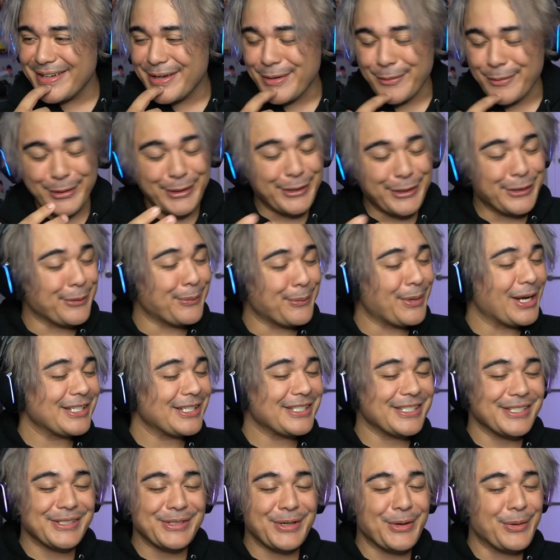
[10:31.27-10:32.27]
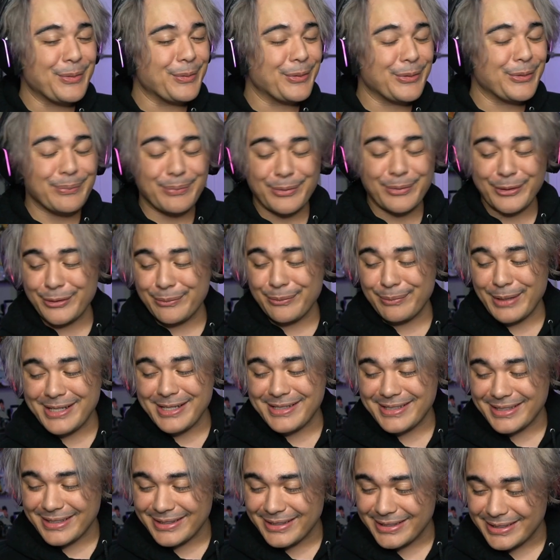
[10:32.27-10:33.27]
We're here to watch this whole world burn,
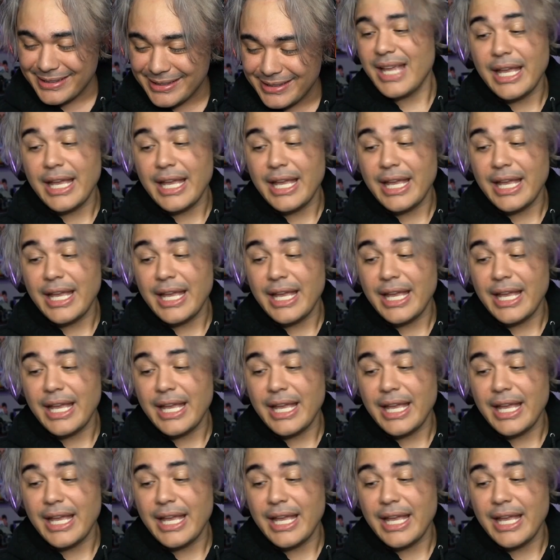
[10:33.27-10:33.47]
basically.